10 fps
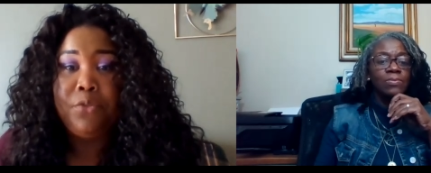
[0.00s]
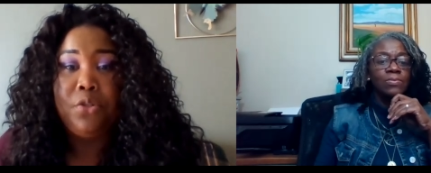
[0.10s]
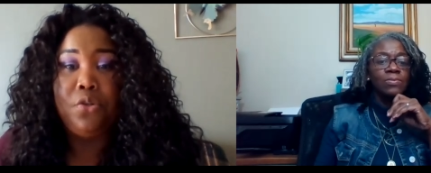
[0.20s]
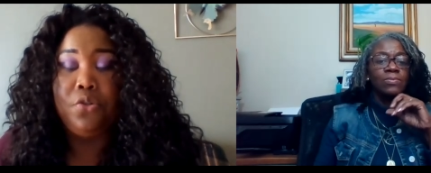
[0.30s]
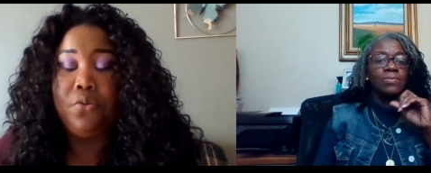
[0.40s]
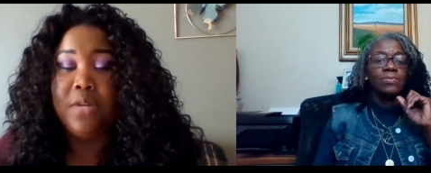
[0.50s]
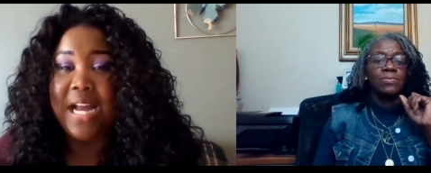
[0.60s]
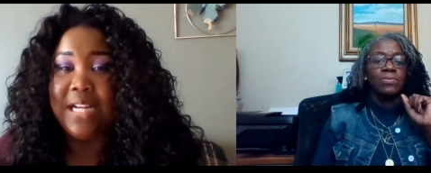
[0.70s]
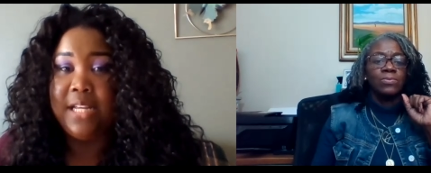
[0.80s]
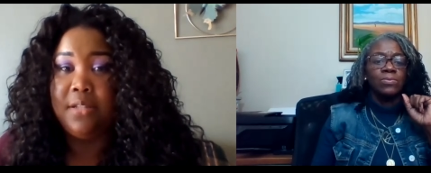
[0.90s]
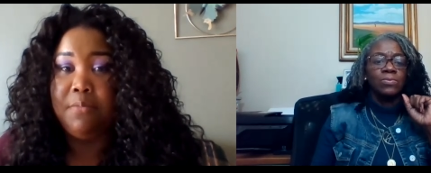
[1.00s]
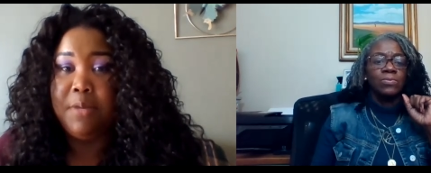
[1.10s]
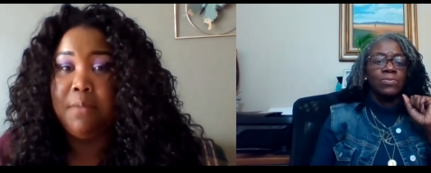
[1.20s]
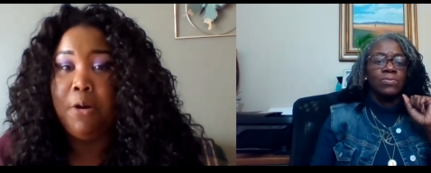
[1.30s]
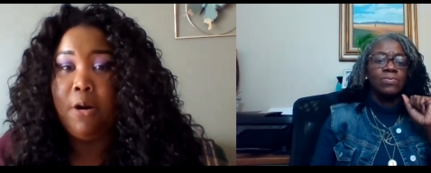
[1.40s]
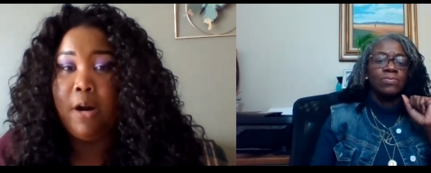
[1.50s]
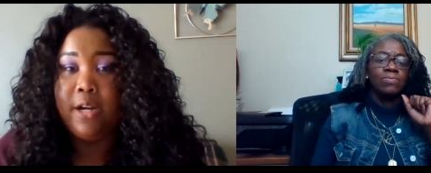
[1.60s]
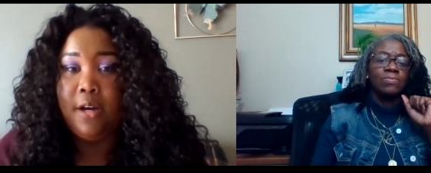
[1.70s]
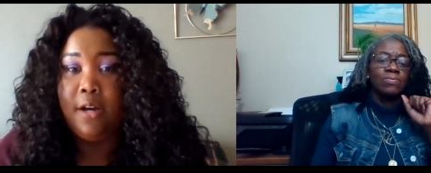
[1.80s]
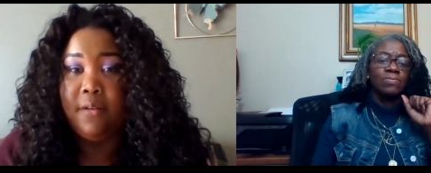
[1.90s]
Speaker 1: You do not need to be a part
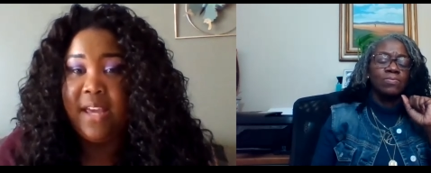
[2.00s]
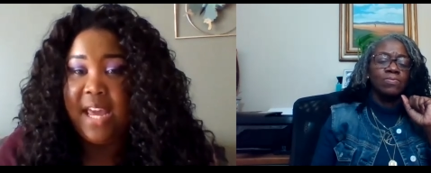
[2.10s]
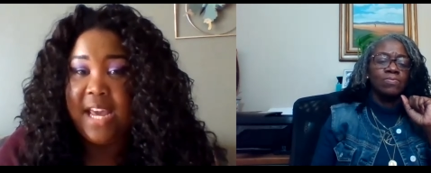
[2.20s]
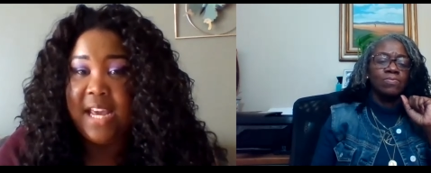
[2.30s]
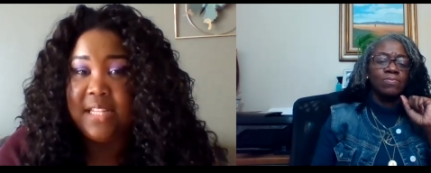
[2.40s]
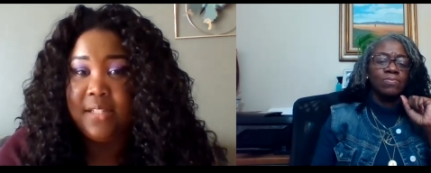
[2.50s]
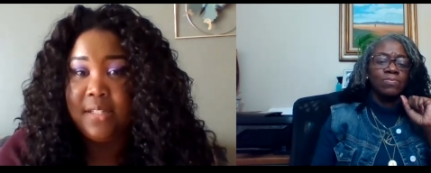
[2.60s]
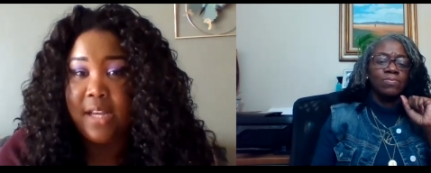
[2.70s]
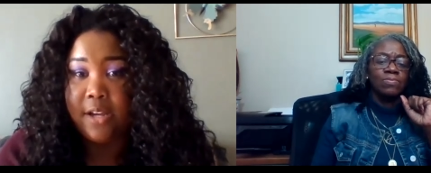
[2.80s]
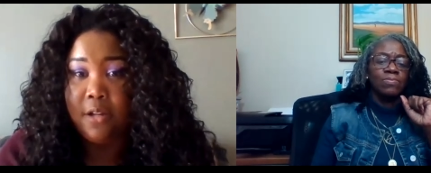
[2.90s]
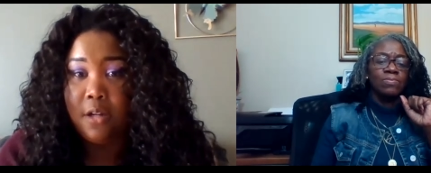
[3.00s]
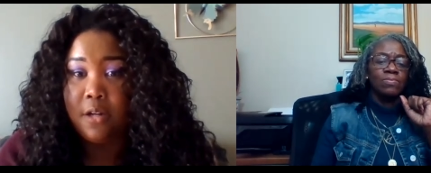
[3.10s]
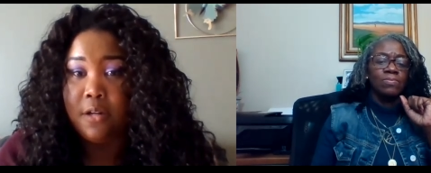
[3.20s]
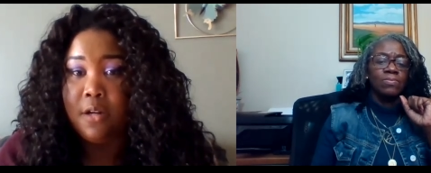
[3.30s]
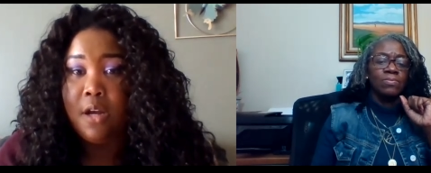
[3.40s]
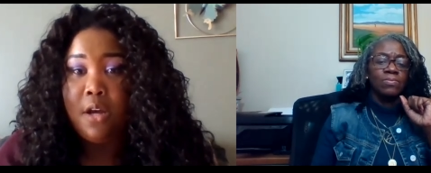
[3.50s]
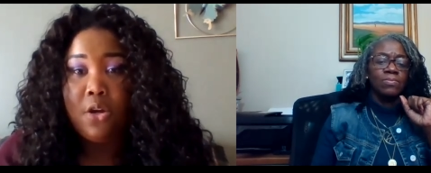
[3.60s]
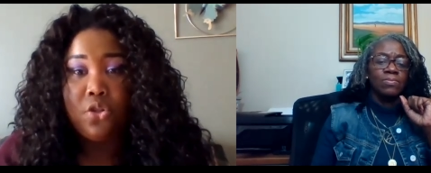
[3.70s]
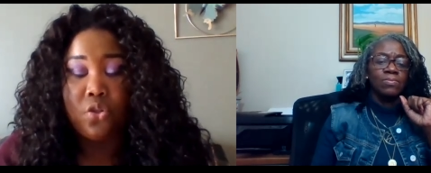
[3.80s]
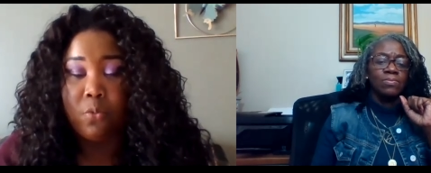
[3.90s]
of a secular
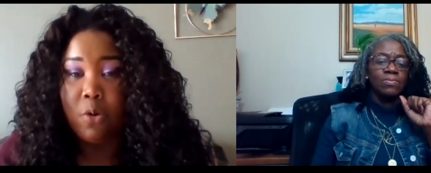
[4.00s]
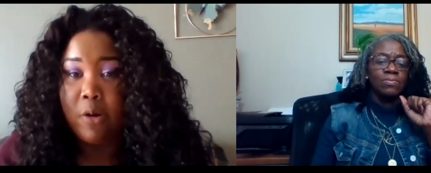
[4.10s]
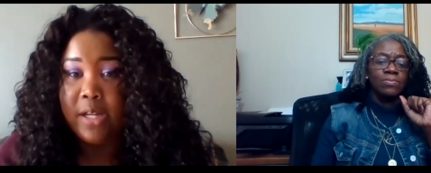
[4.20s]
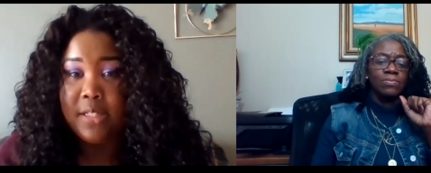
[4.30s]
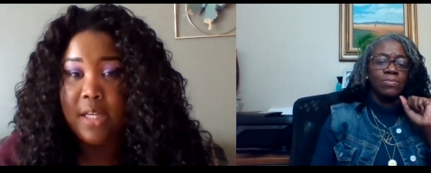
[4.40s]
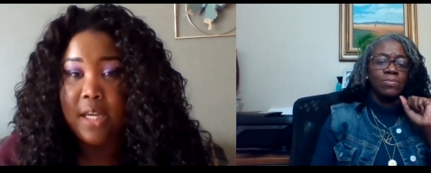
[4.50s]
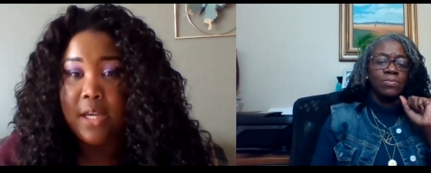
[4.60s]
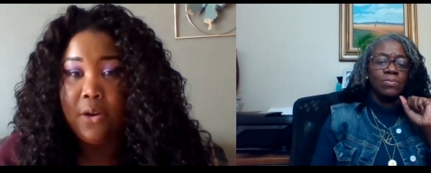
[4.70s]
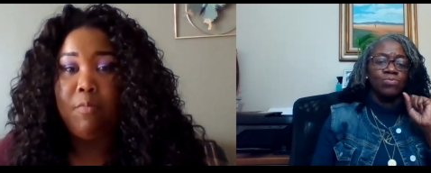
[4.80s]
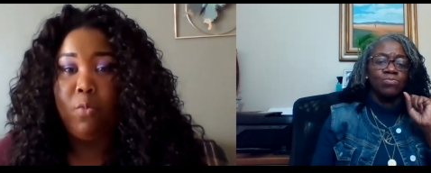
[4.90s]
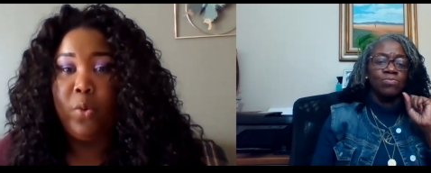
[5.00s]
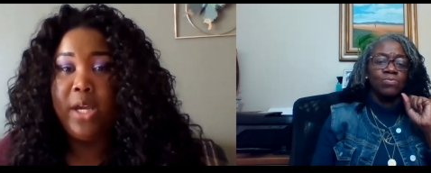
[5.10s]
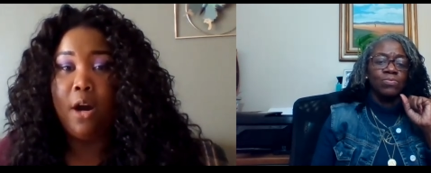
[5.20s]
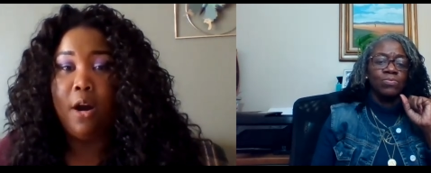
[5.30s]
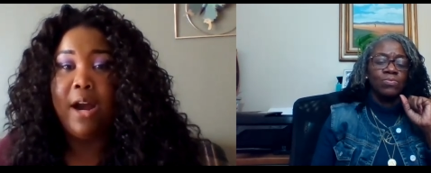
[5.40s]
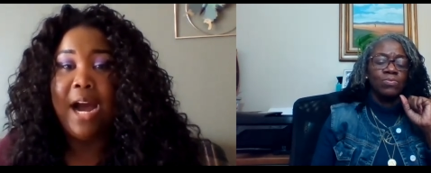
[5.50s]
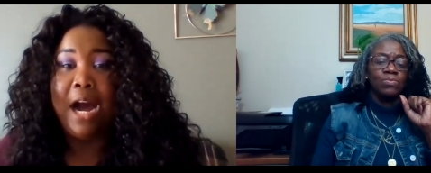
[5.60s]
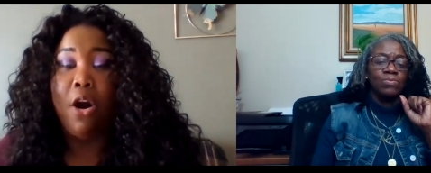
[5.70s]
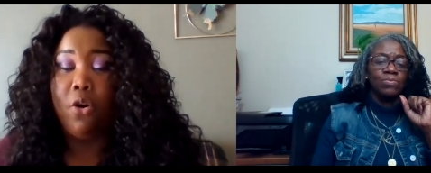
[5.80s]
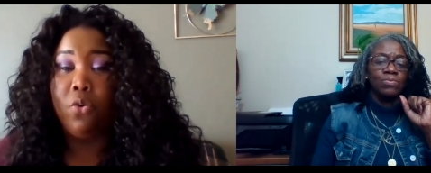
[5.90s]
sorority we are
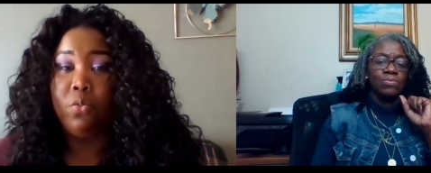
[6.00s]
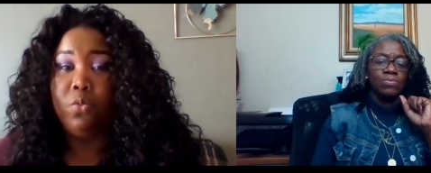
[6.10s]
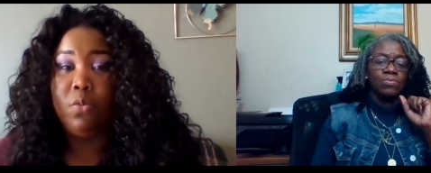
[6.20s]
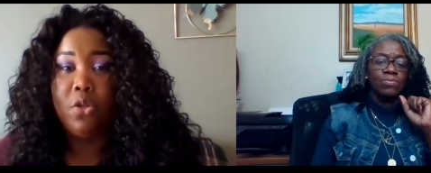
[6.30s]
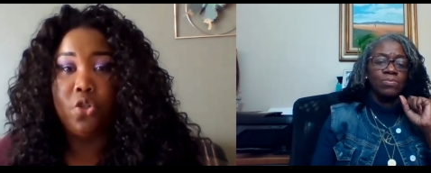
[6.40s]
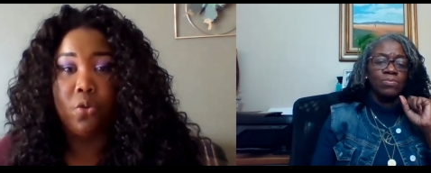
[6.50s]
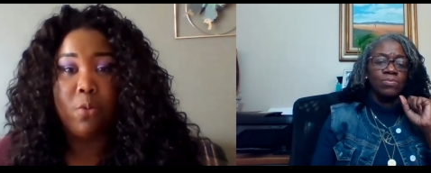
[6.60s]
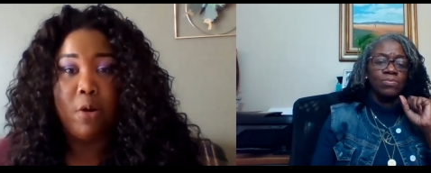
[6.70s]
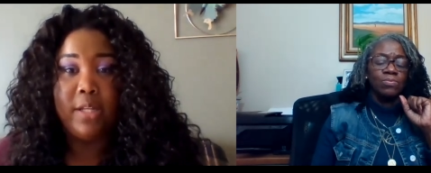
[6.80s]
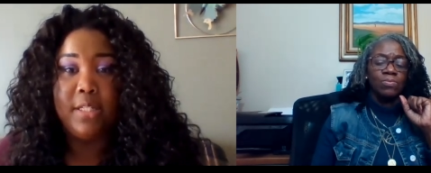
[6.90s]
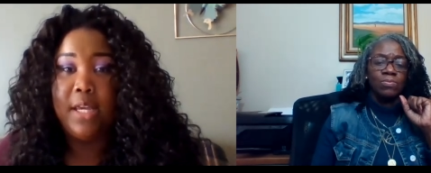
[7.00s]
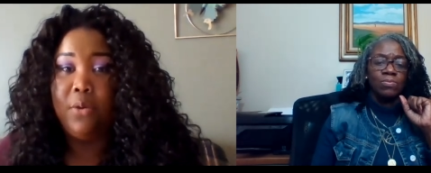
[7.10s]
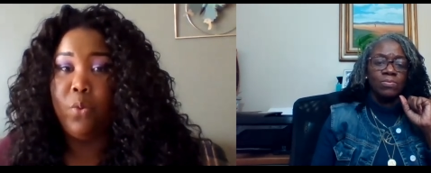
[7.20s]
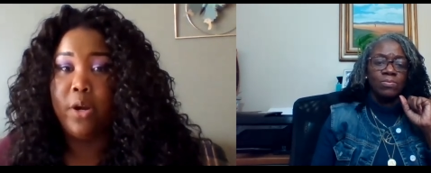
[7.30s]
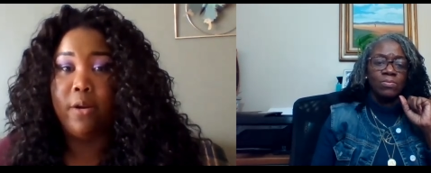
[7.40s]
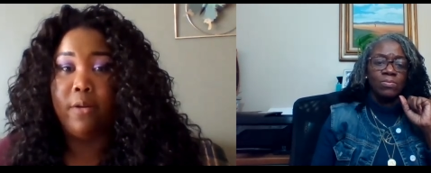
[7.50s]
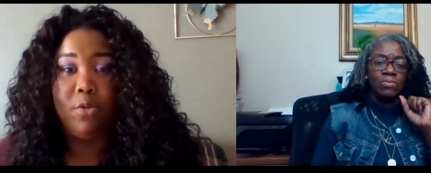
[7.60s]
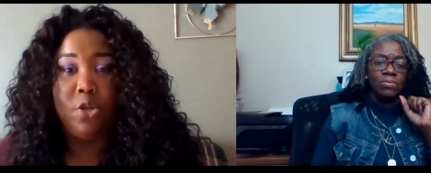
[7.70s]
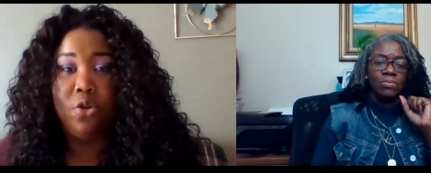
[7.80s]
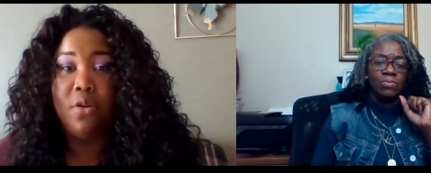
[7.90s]
our own sorority. We're
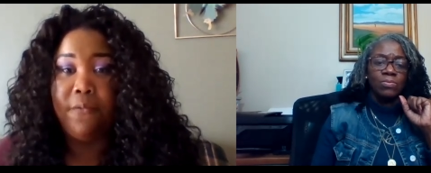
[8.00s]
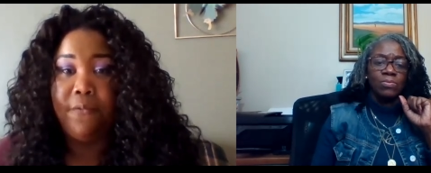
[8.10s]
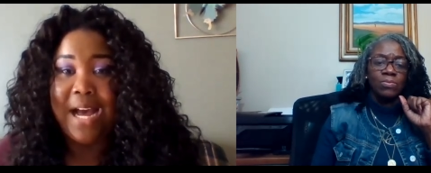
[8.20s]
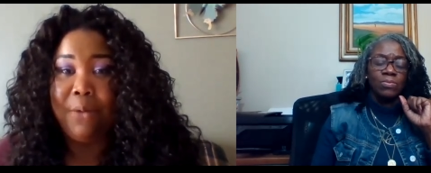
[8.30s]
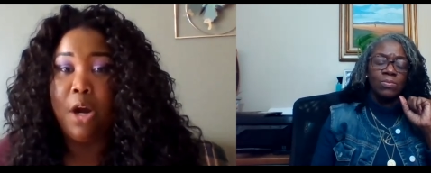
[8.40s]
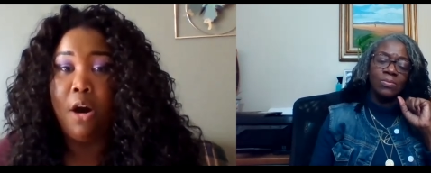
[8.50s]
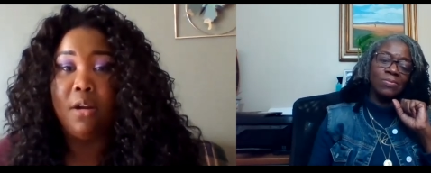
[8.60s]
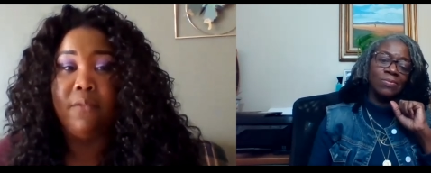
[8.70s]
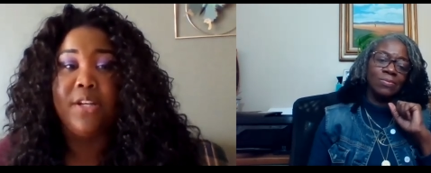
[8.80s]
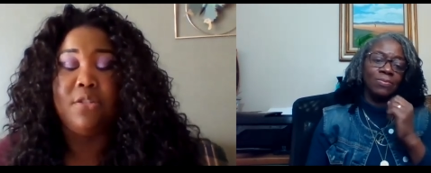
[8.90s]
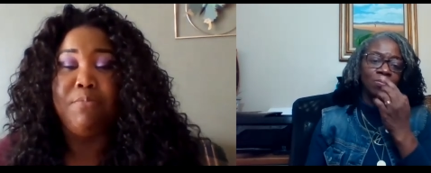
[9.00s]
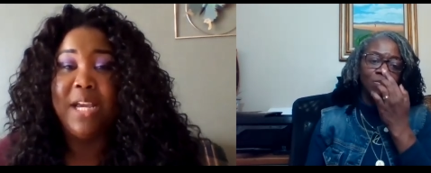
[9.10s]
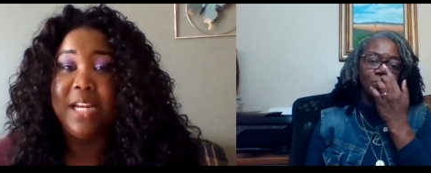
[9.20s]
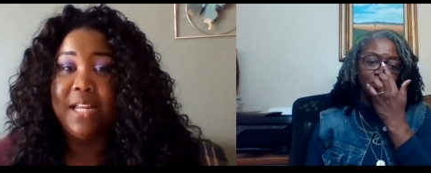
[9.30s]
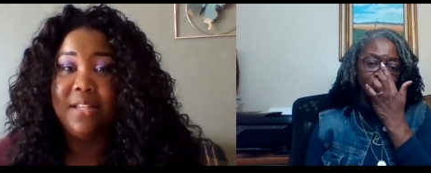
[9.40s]
unified with all of us being